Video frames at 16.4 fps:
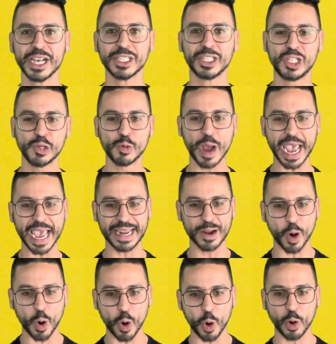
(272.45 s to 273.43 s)
to an
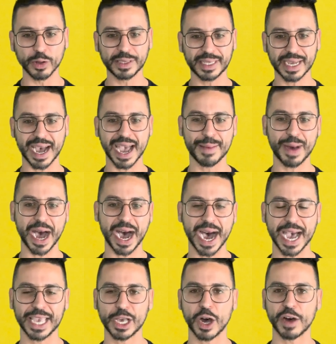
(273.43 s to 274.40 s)
all-time
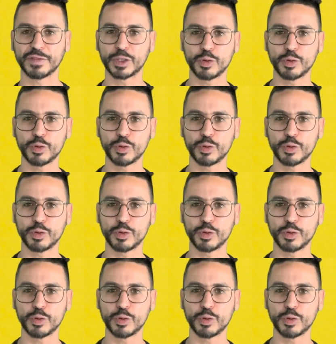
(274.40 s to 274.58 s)
high of